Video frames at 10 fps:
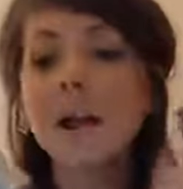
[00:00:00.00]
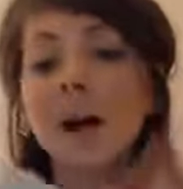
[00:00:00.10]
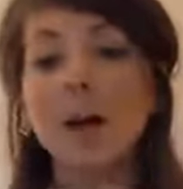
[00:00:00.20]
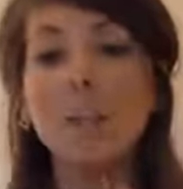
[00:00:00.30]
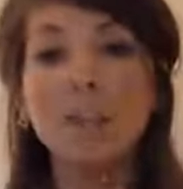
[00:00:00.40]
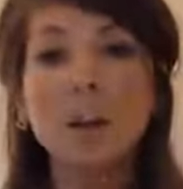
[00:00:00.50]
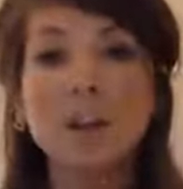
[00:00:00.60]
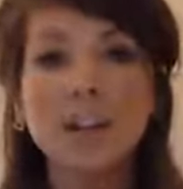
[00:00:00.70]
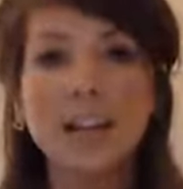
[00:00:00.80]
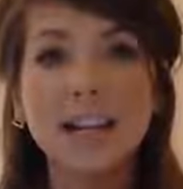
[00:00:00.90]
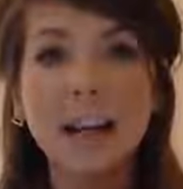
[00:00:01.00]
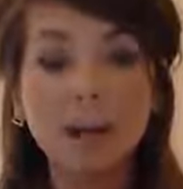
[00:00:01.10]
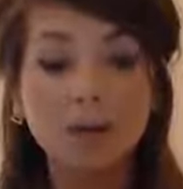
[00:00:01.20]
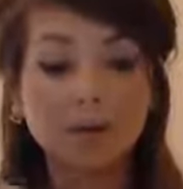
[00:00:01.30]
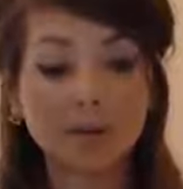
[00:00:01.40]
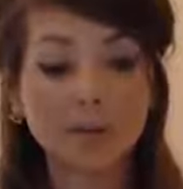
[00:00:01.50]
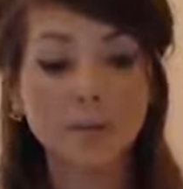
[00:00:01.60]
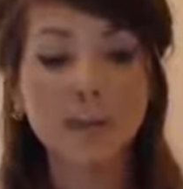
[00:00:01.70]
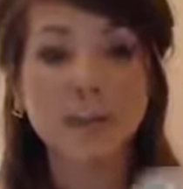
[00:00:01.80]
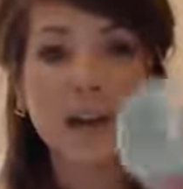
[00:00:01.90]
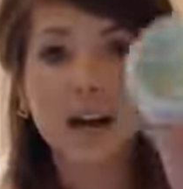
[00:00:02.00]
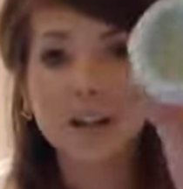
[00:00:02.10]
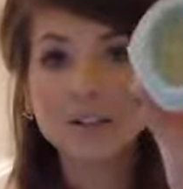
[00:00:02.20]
I'm actually nearly out, which is a bit sad.